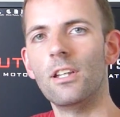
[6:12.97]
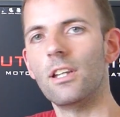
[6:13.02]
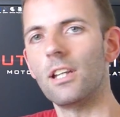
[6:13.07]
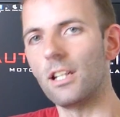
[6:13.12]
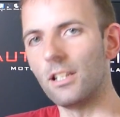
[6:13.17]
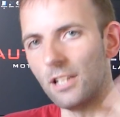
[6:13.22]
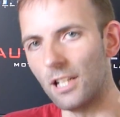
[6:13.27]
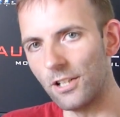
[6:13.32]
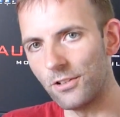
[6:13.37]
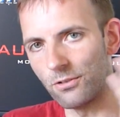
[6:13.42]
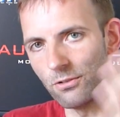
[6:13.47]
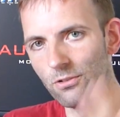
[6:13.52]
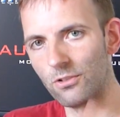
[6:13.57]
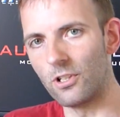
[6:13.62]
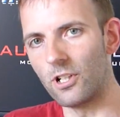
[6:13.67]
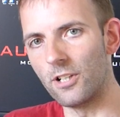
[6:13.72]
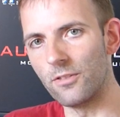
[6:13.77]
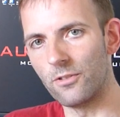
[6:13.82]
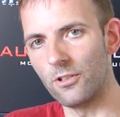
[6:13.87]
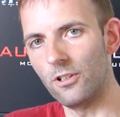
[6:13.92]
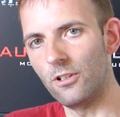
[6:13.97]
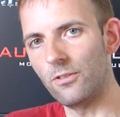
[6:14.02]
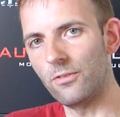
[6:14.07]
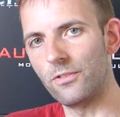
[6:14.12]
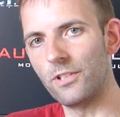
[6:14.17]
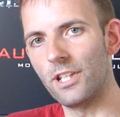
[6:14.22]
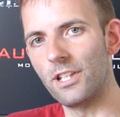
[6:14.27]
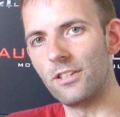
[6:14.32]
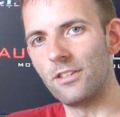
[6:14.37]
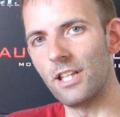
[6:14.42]
And as you drive off,
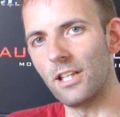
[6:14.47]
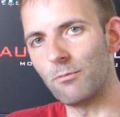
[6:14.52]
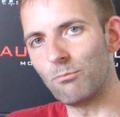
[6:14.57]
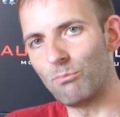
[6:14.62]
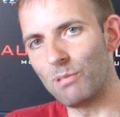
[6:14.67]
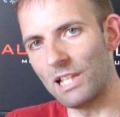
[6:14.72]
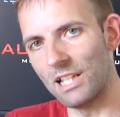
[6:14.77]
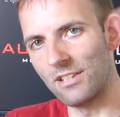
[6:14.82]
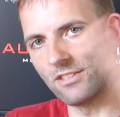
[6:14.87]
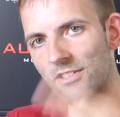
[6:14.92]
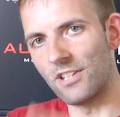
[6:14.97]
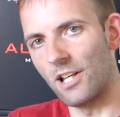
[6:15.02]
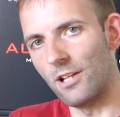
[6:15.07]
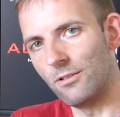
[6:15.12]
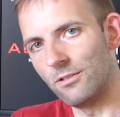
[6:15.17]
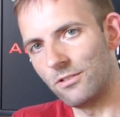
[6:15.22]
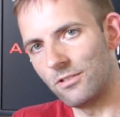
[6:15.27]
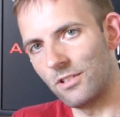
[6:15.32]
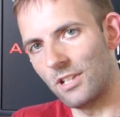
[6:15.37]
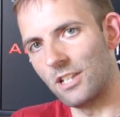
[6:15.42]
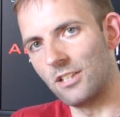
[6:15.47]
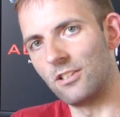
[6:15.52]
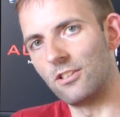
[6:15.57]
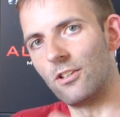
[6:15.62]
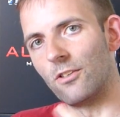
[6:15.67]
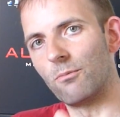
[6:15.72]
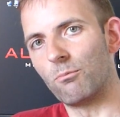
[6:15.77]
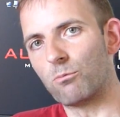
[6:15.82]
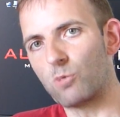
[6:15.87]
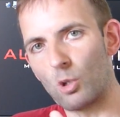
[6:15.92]
then that blends out and
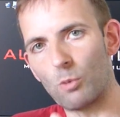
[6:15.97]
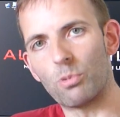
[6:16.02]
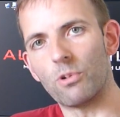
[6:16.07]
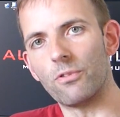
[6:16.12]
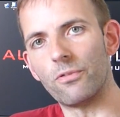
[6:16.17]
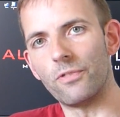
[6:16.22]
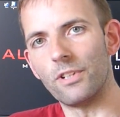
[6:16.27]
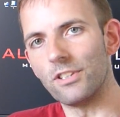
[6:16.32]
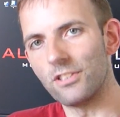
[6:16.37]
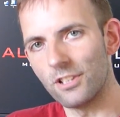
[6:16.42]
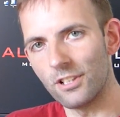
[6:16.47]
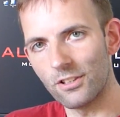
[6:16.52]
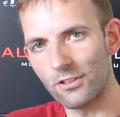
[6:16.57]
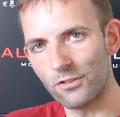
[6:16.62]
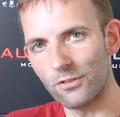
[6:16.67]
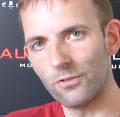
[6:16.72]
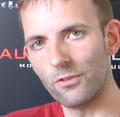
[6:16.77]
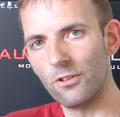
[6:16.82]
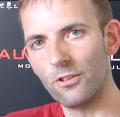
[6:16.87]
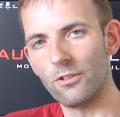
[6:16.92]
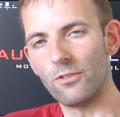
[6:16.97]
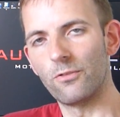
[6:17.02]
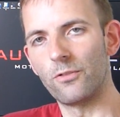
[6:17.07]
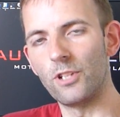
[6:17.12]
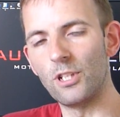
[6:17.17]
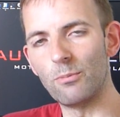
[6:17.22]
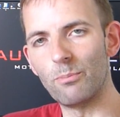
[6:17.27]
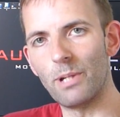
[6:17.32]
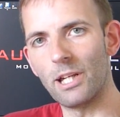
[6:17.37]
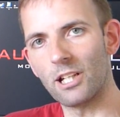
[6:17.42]
the proper physics
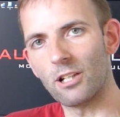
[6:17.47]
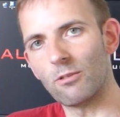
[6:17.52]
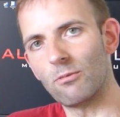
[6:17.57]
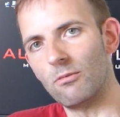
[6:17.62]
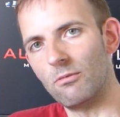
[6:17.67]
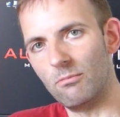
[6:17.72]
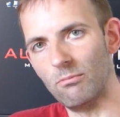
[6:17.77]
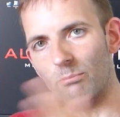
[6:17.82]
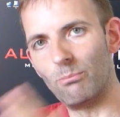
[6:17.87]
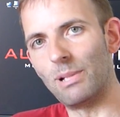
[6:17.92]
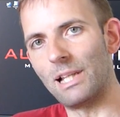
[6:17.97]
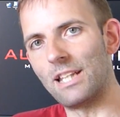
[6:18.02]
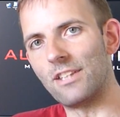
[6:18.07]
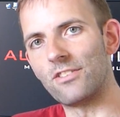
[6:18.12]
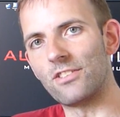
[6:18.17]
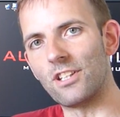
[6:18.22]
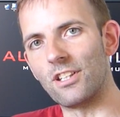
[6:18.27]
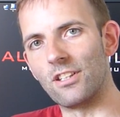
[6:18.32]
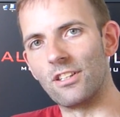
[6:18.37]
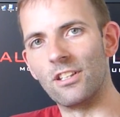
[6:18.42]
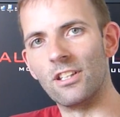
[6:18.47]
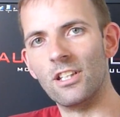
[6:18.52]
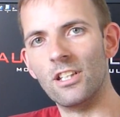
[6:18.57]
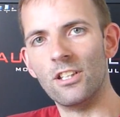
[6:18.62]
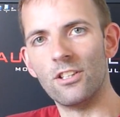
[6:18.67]
feedback blends in.